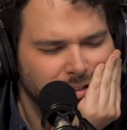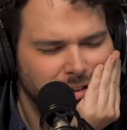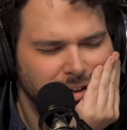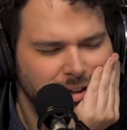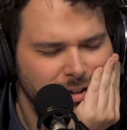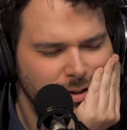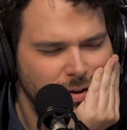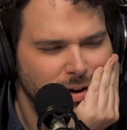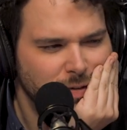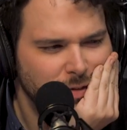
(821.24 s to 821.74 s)
I
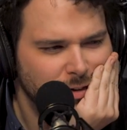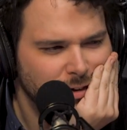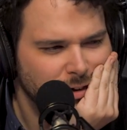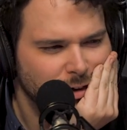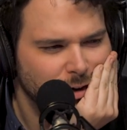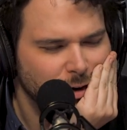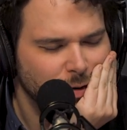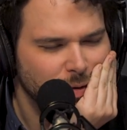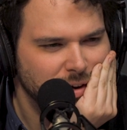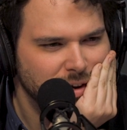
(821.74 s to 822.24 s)
guess you have to
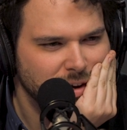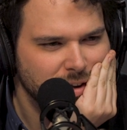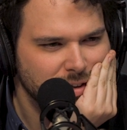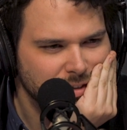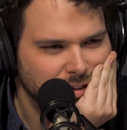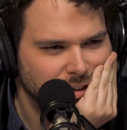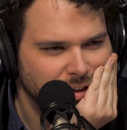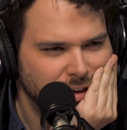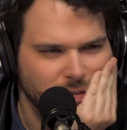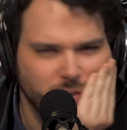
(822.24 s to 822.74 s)
go
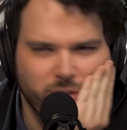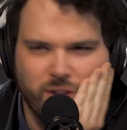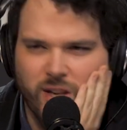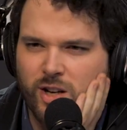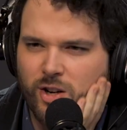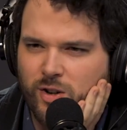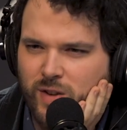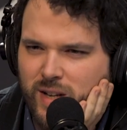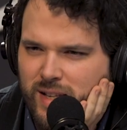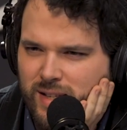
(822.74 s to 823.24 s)
against a lot of
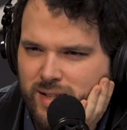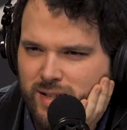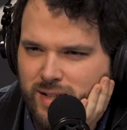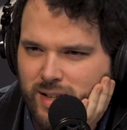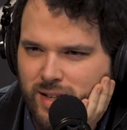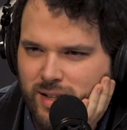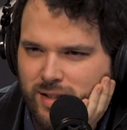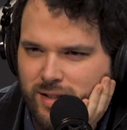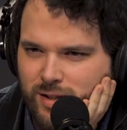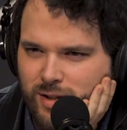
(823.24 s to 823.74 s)
theater
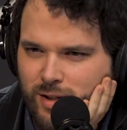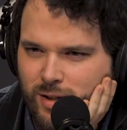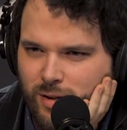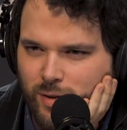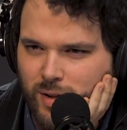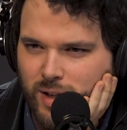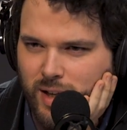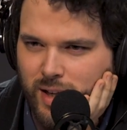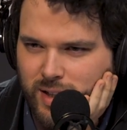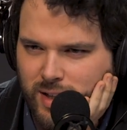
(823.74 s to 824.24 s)
instincts
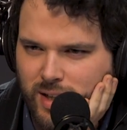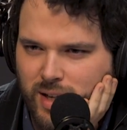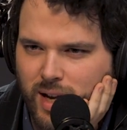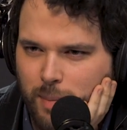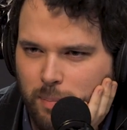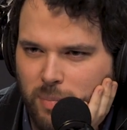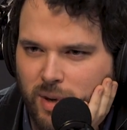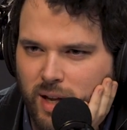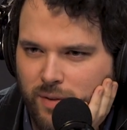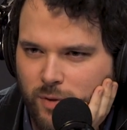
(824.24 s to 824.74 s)
too, to like to
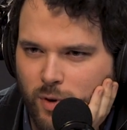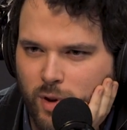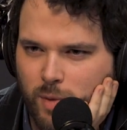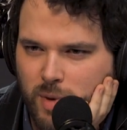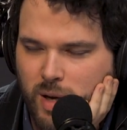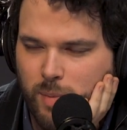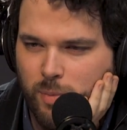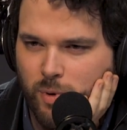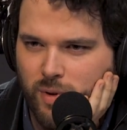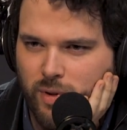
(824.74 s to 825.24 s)
not play for the
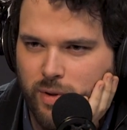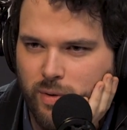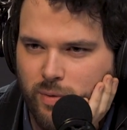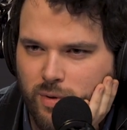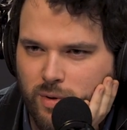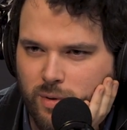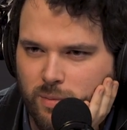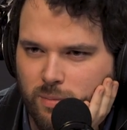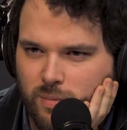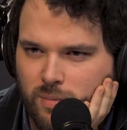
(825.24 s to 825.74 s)
people in the
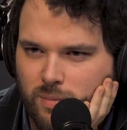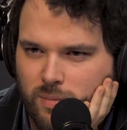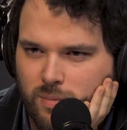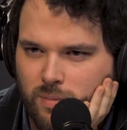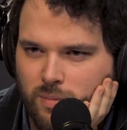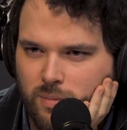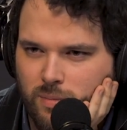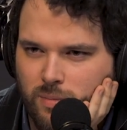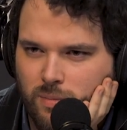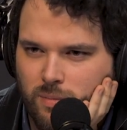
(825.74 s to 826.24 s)
room.
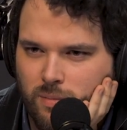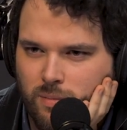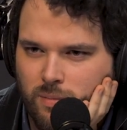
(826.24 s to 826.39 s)
Well, when